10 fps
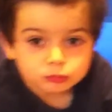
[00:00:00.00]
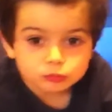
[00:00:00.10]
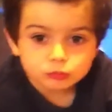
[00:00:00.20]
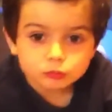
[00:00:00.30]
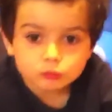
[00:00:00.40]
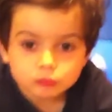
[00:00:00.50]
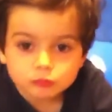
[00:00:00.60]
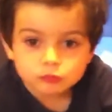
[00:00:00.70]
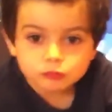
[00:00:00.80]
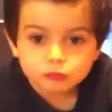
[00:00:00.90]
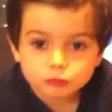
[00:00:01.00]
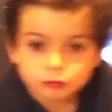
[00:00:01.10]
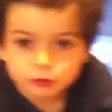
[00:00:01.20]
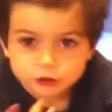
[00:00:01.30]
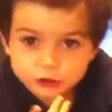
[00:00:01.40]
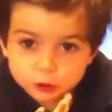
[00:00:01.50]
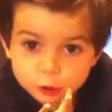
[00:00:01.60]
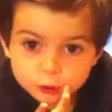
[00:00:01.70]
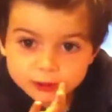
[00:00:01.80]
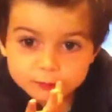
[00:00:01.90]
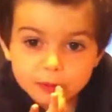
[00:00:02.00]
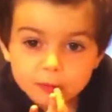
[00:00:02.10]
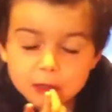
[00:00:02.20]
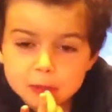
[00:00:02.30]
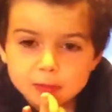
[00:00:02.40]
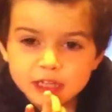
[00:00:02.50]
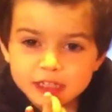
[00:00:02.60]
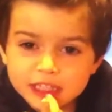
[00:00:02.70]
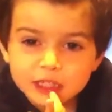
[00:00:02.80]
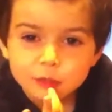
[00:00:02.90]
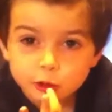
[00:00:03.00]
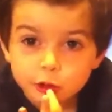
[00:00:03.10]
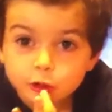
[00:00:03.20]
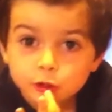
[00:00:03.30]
Hmm. What you and Mama are doing?